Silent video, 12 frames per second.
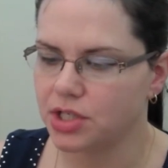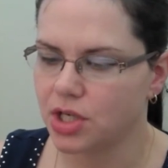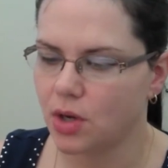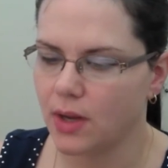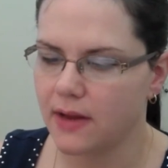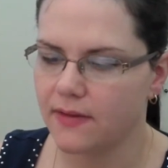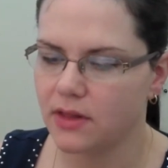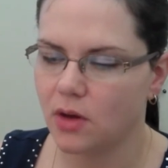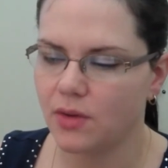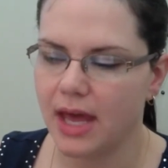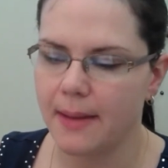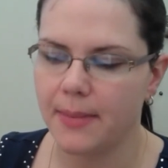So even
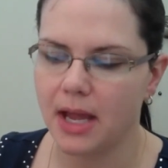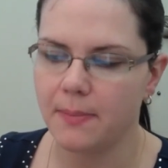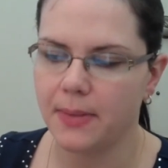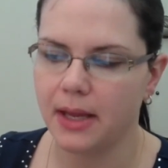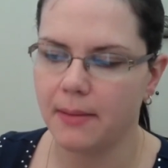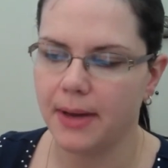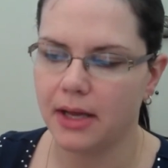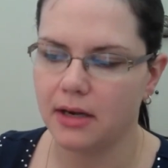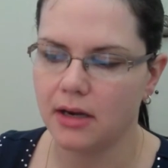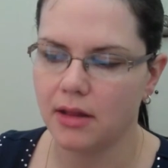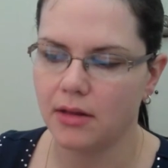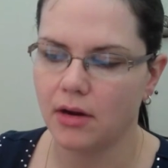though that might be about
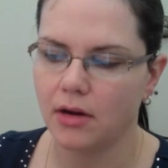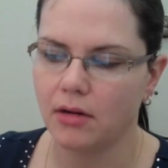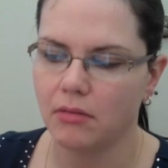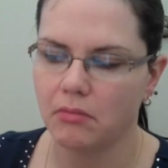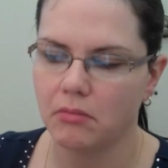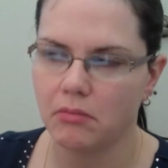another,